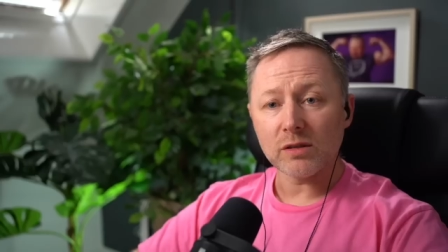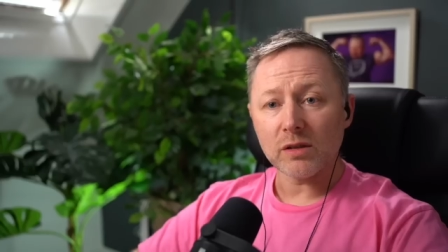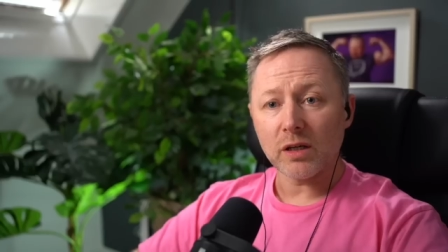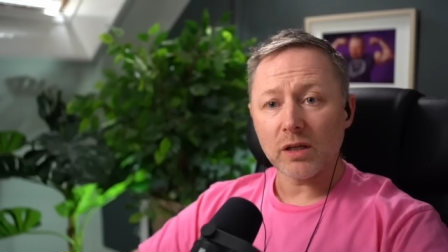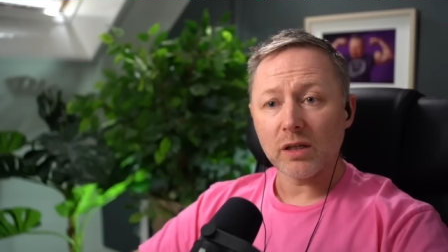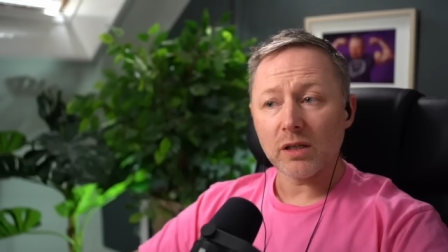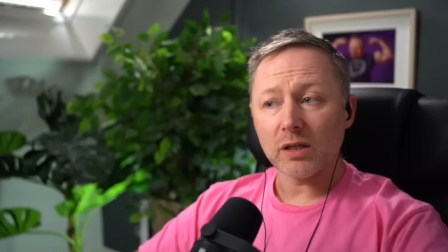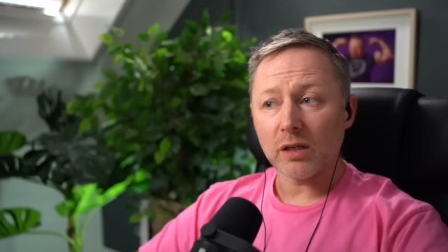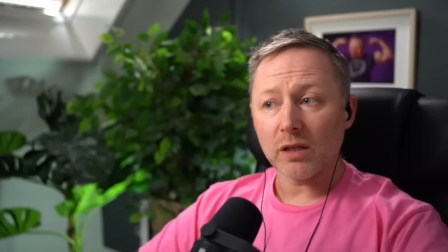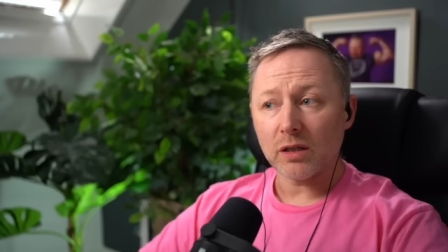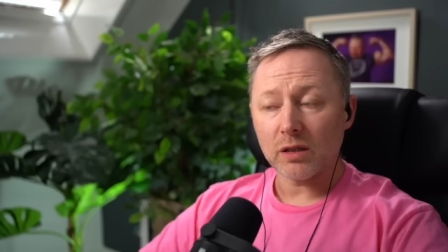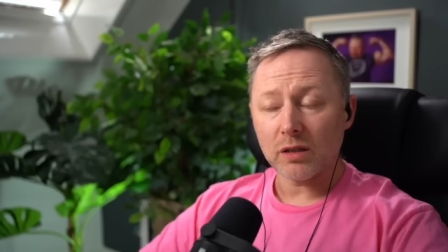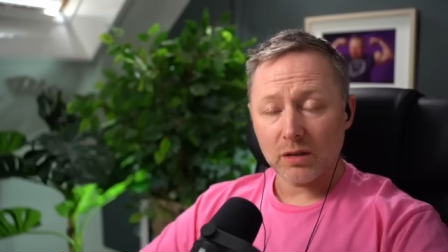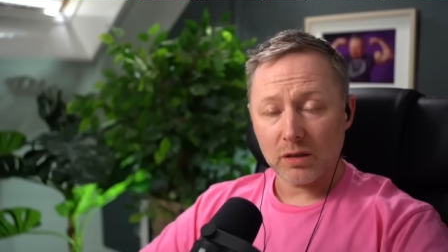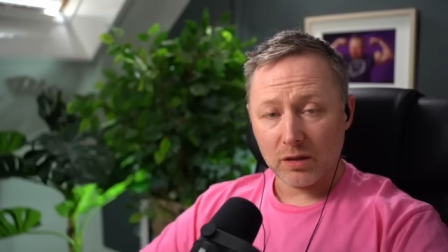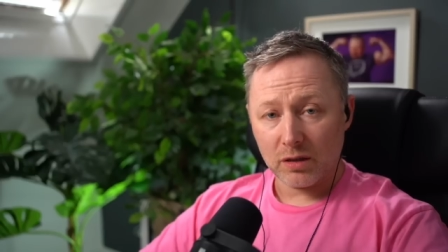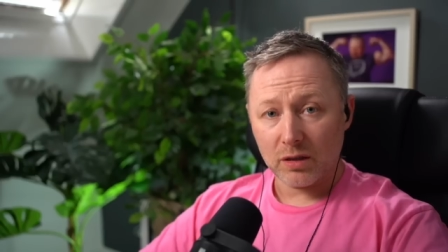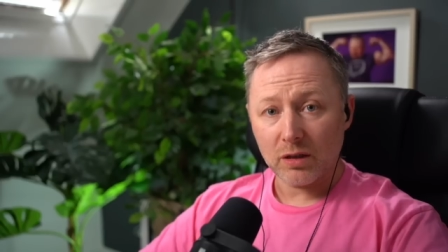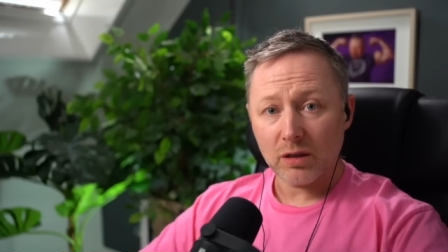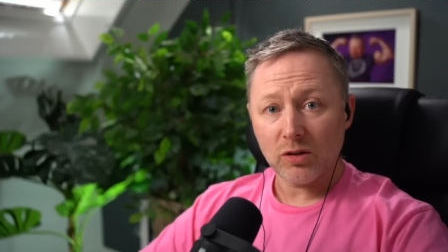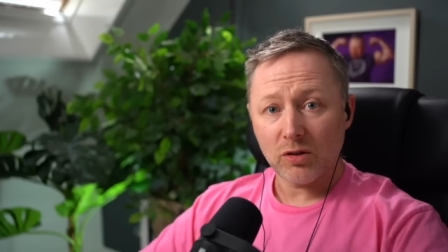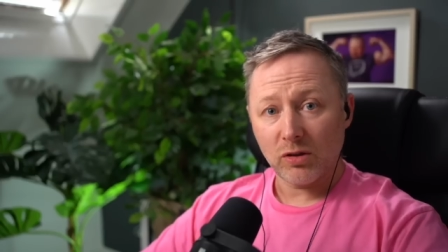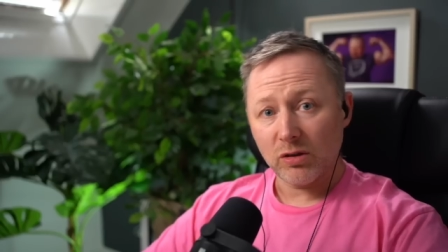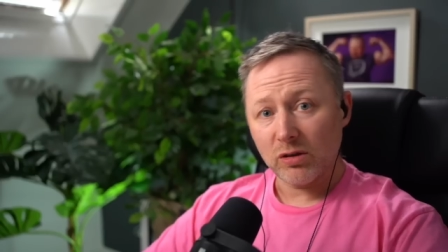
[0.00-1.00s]
he,
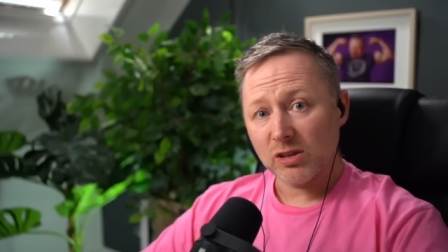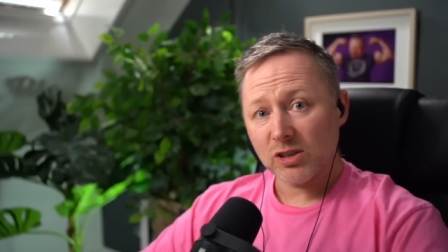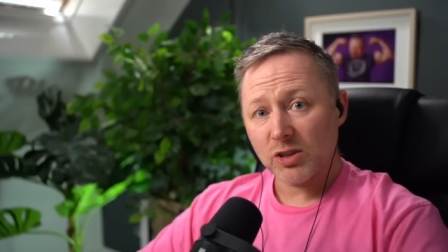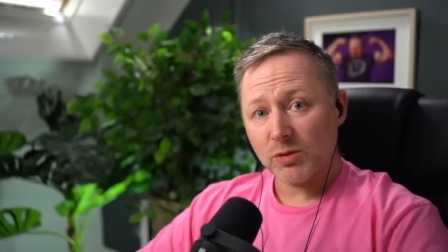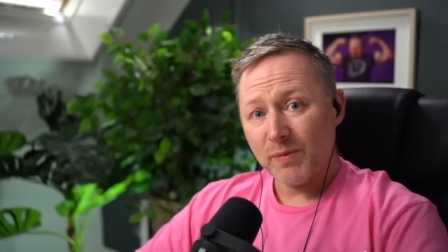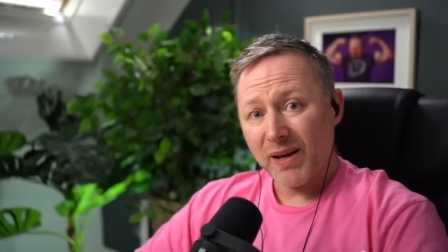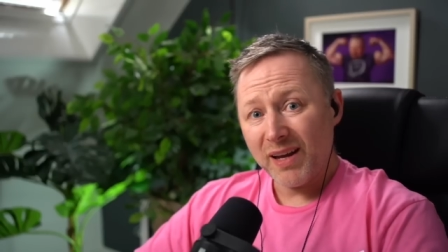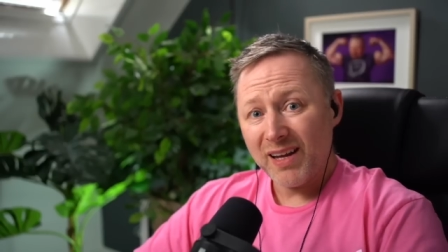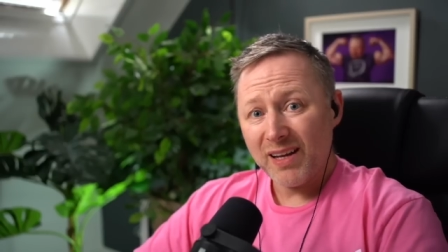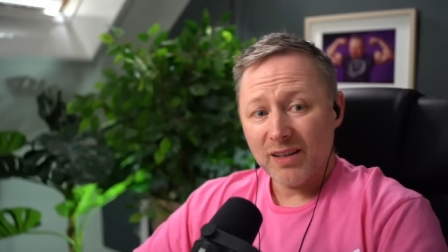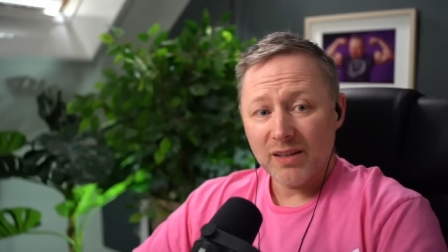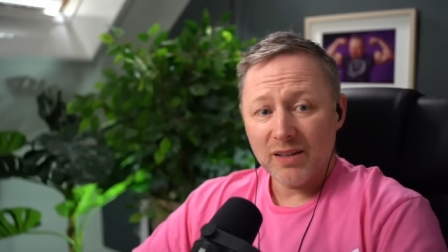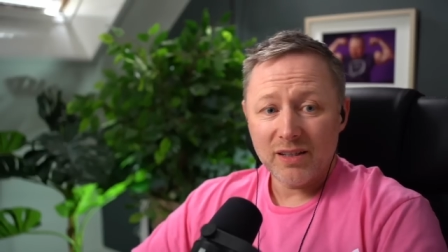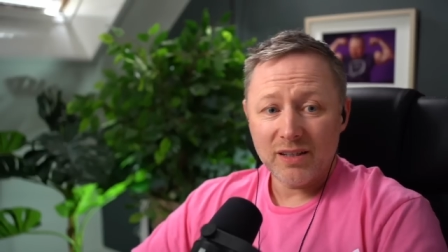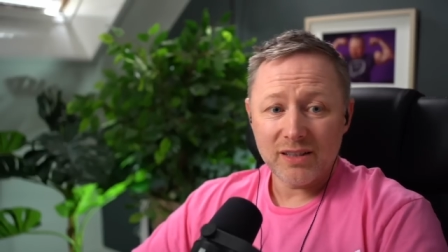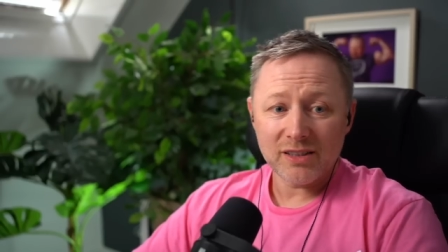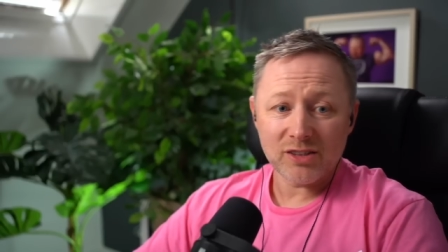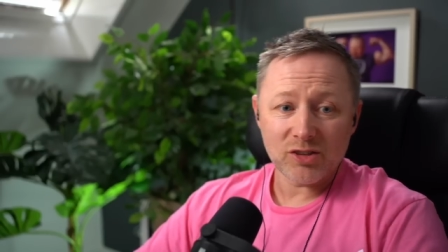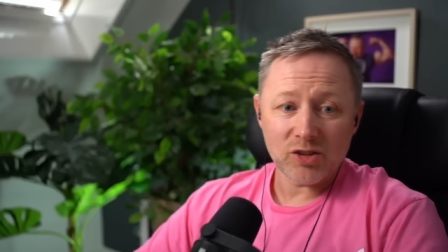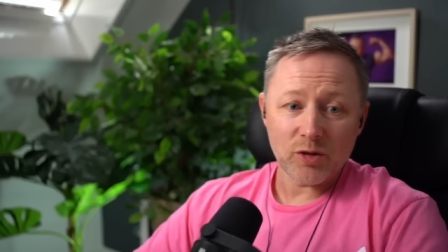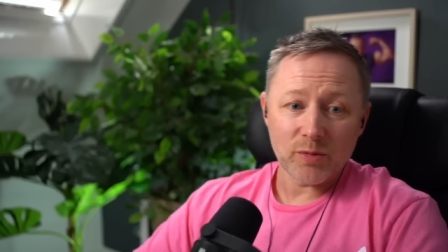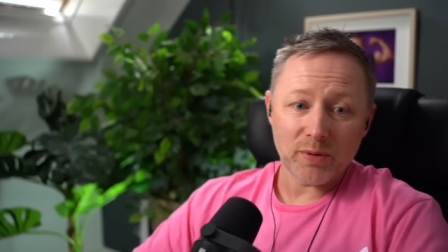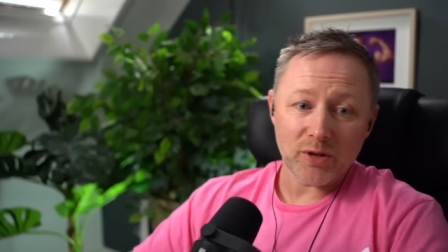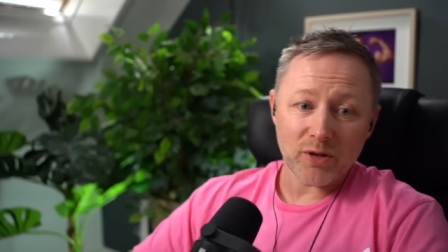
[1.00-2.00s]
you know, he's smiling. He's
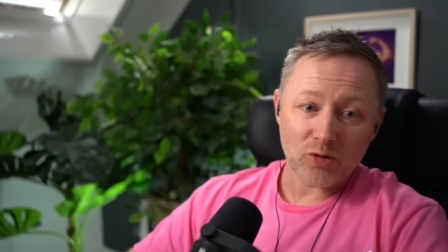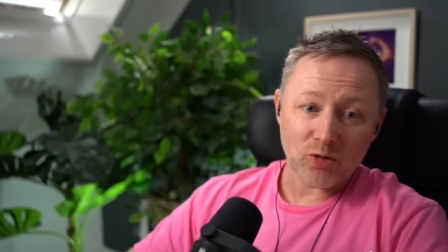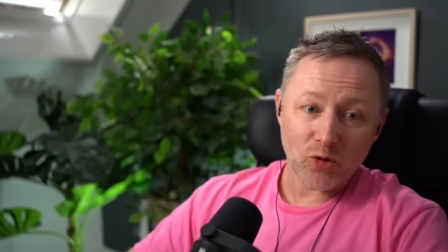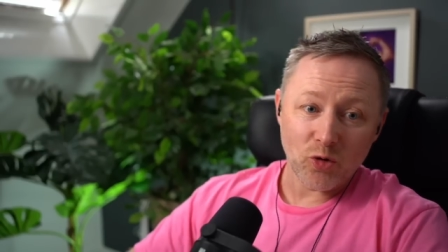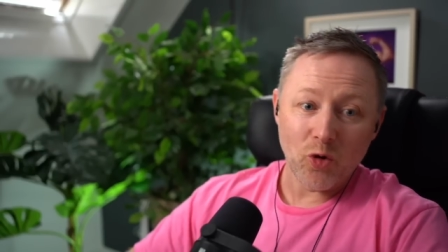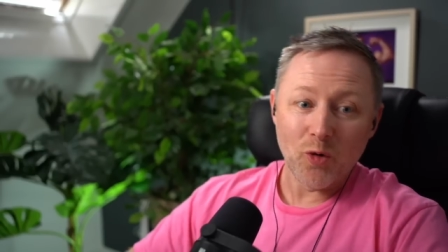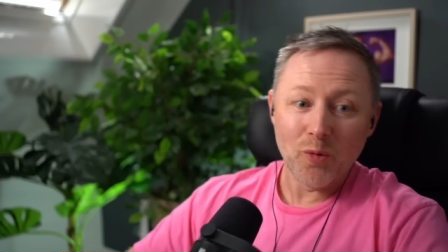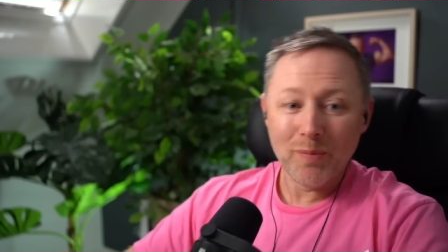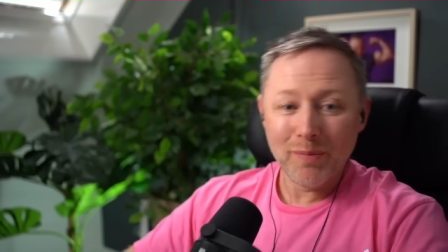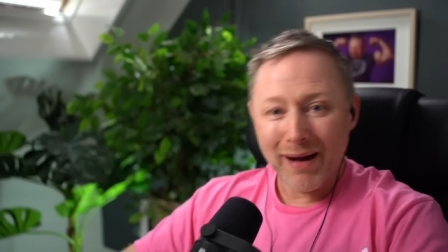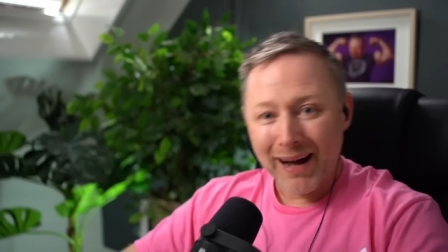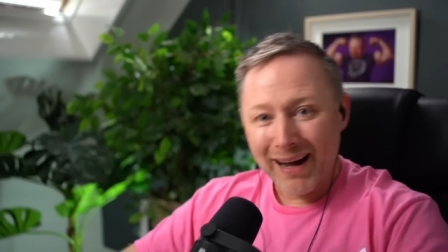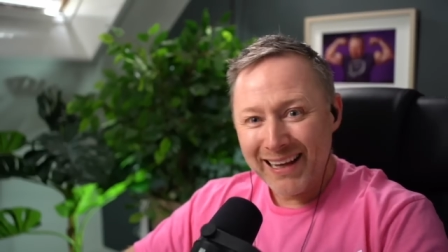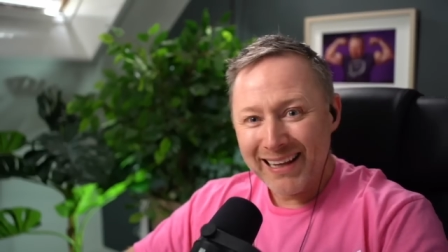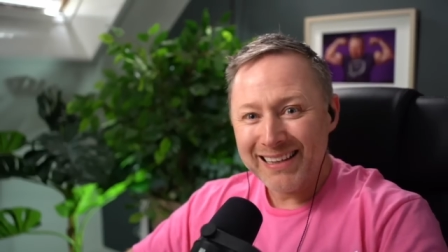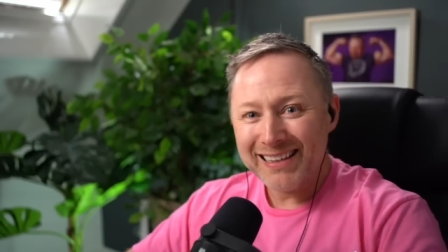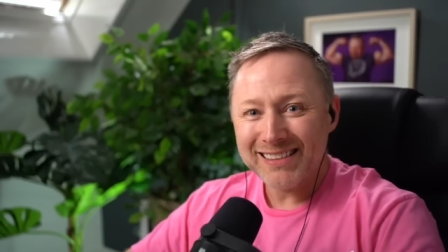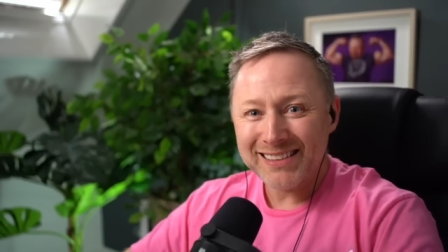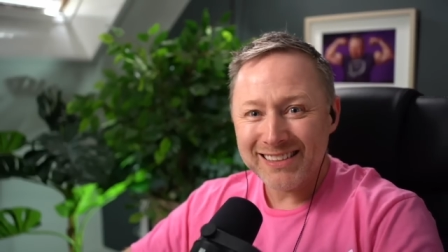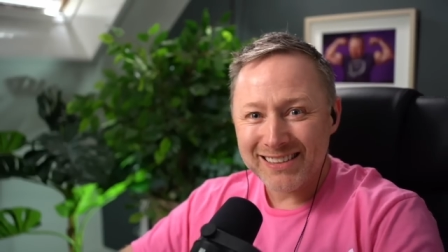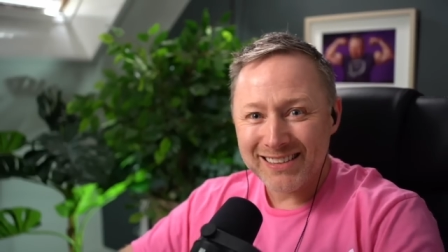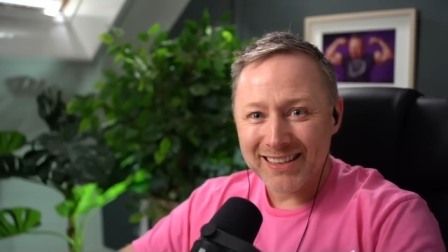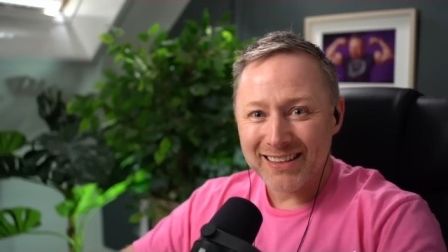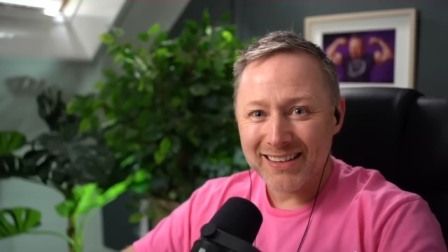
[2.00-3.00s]
talking about
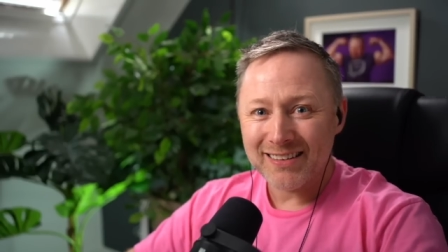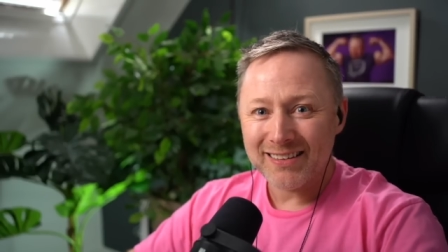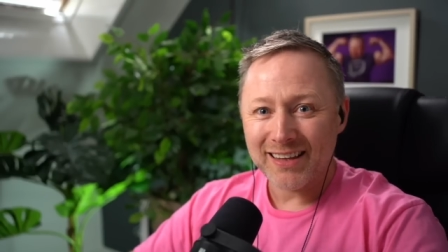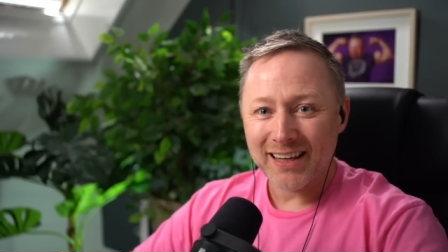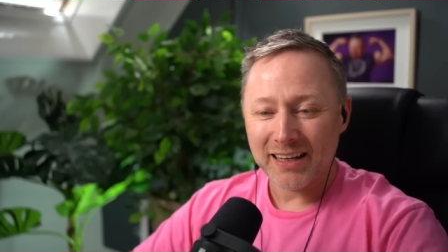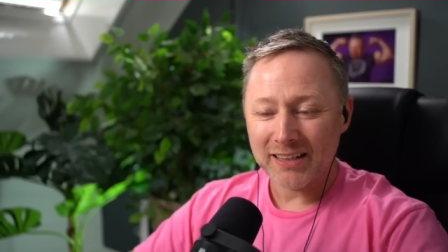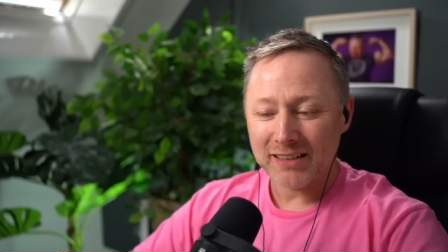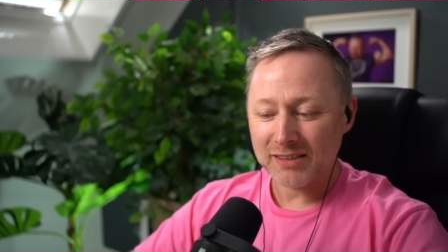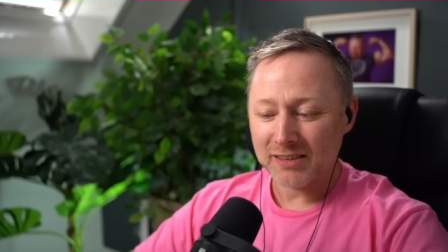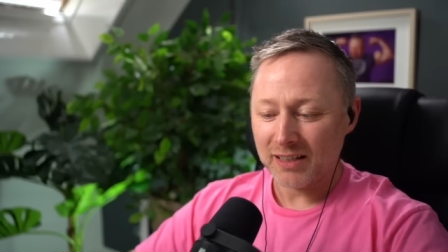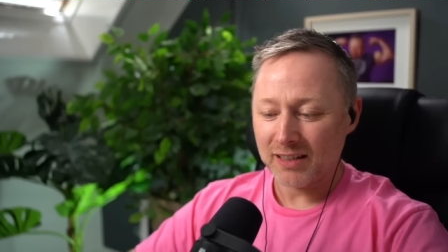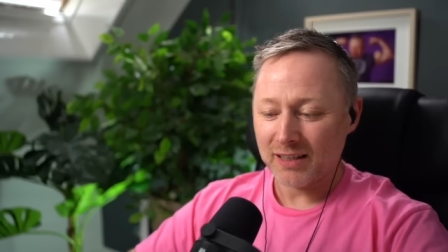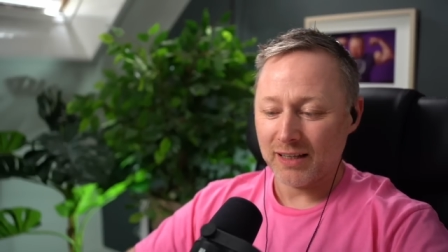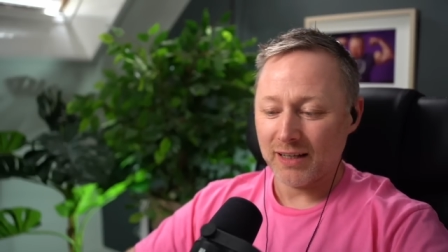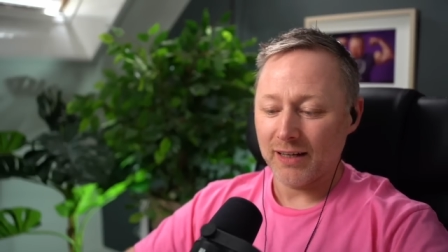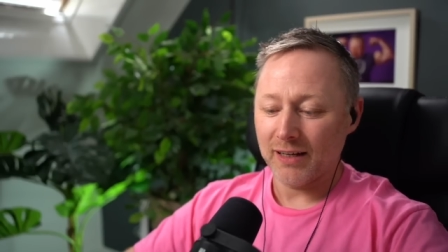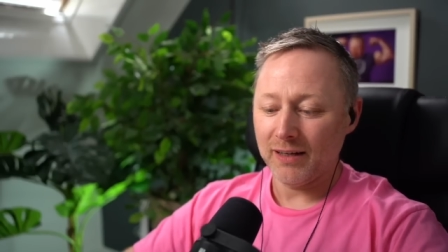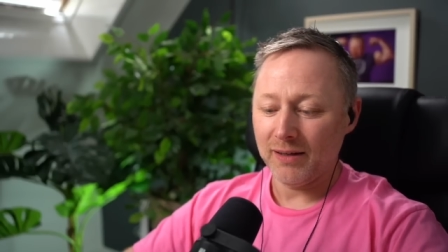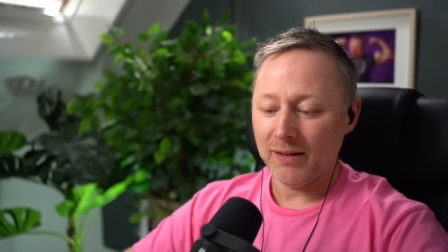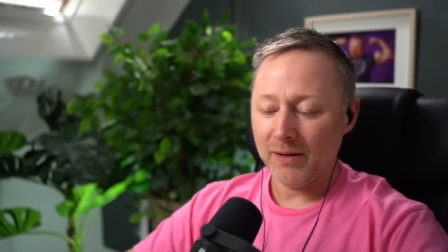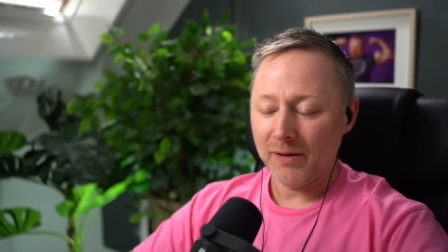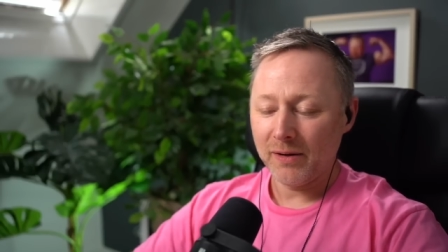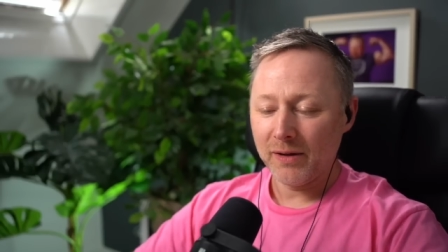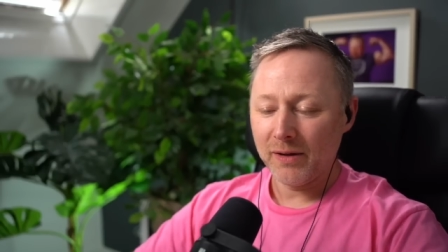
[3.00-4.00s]
romance and things like that.